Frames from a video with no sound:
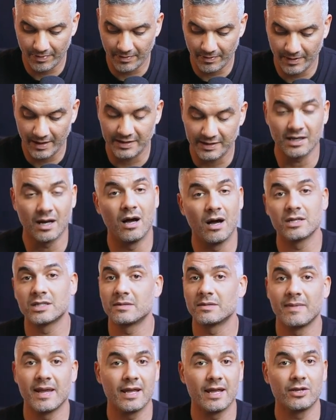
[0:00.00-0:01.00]
It's on
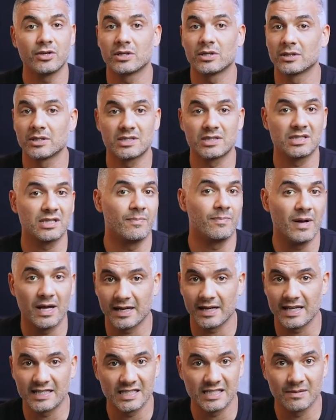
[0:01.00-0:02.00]
demand. You can listen to the
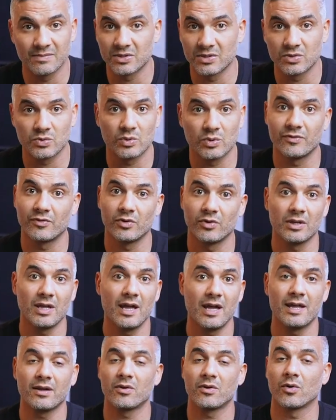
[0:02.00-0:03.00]
podcast episodes whenever you
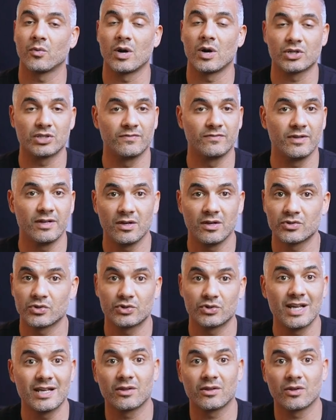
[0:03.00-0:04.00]
like, or watch the videos, or
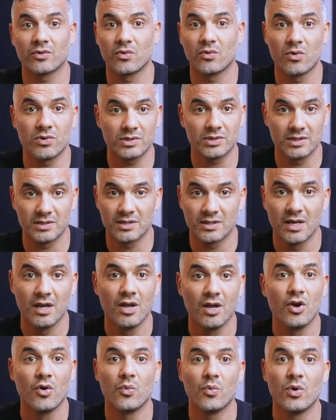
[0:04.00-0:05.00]
take the courses
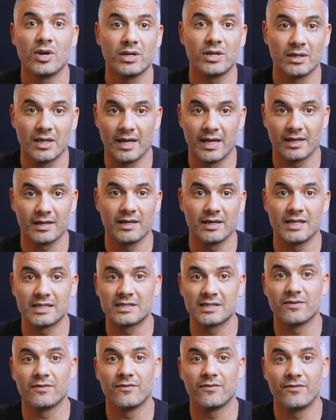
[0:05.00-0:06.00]
when you like.
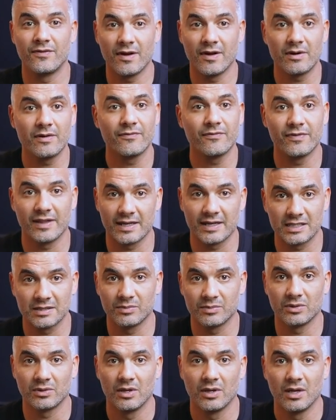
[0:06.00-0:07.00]
It's very
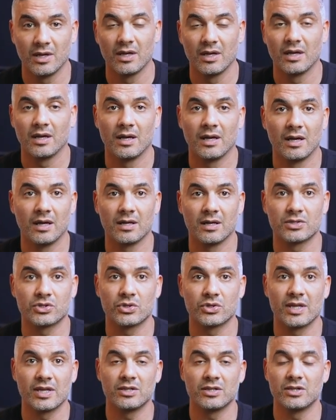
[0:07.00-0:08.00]
flexible
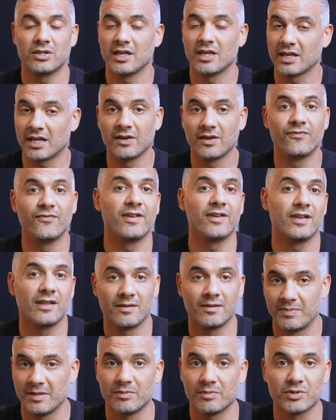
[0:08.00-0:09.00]
so that it could fit
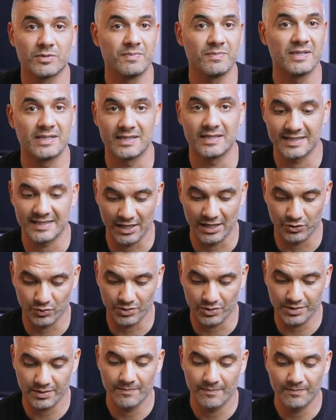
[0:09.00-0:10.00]
in people's busy
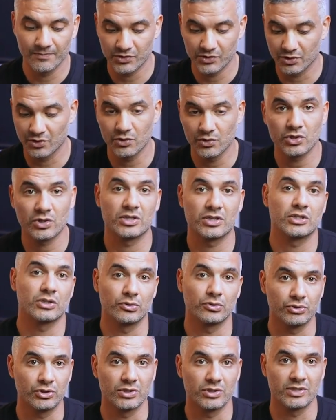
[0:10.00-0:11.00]
schedules. So those are the
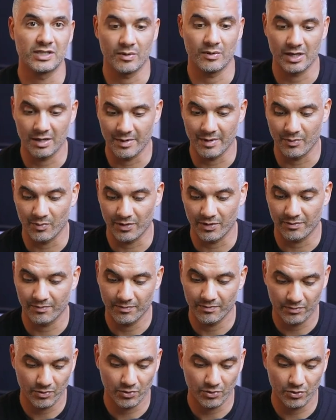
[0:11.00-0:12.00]
solutions that we come up with.
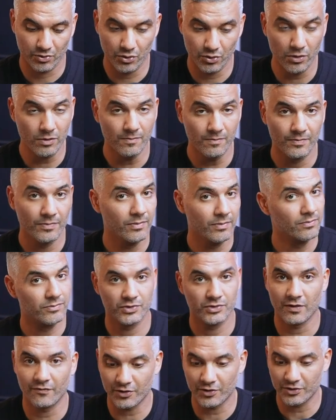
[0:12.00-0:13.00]
Cool?
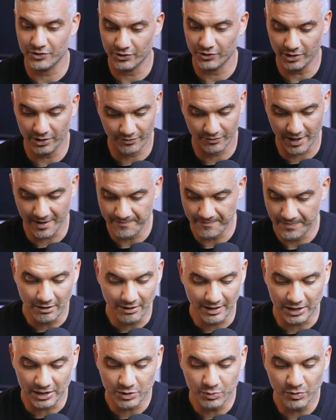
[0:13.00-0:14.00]
So far, so good, right? All
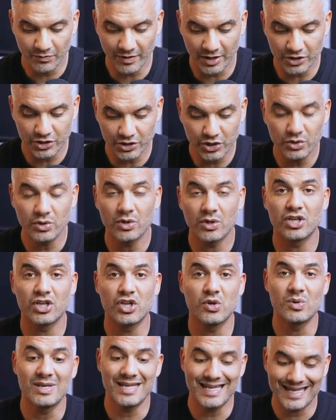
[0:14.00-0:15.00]
right, let's move on to
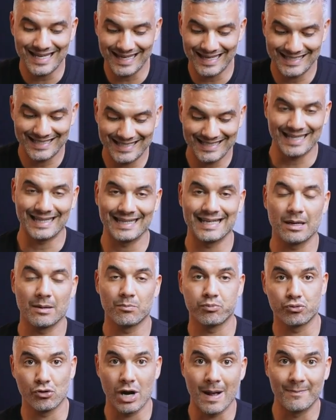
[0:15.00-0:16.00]
unique selling
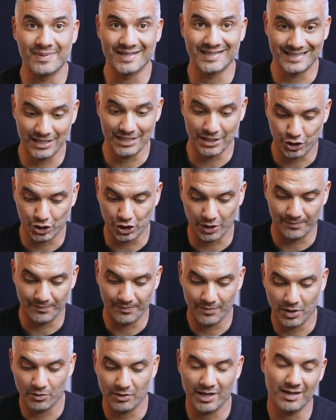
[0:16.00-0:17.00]
proposition.
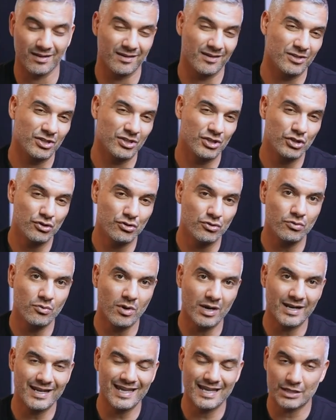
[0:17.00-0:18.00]
Okay, you
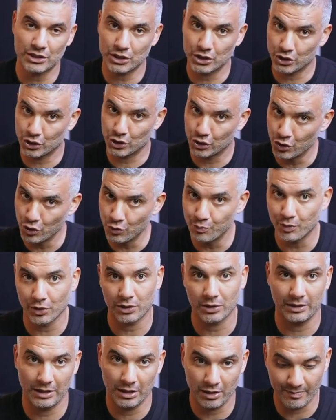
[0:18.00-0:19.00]
want to get super
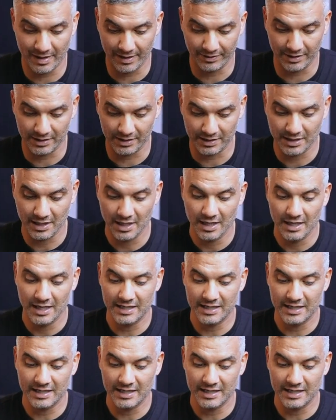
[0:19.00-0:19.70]
clear about this.